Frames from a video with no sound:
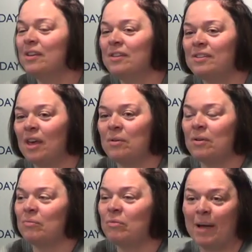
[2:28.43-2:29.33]
So
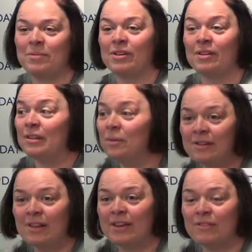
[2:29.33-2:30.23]
Rapture
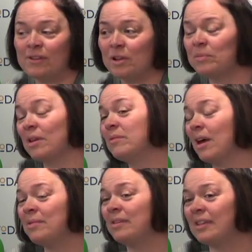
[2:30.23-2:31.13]
looks like a film,
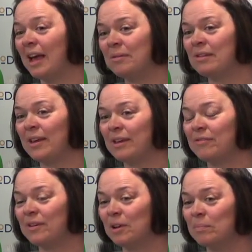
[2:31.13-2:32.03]
sometimes it sounds like a
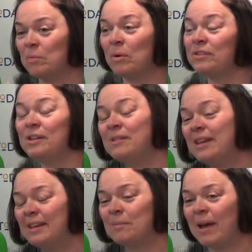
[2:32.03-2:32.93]
film, but what's
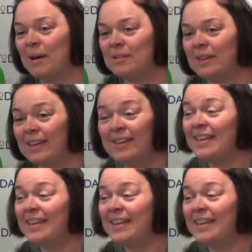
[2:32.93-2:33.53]
unique about it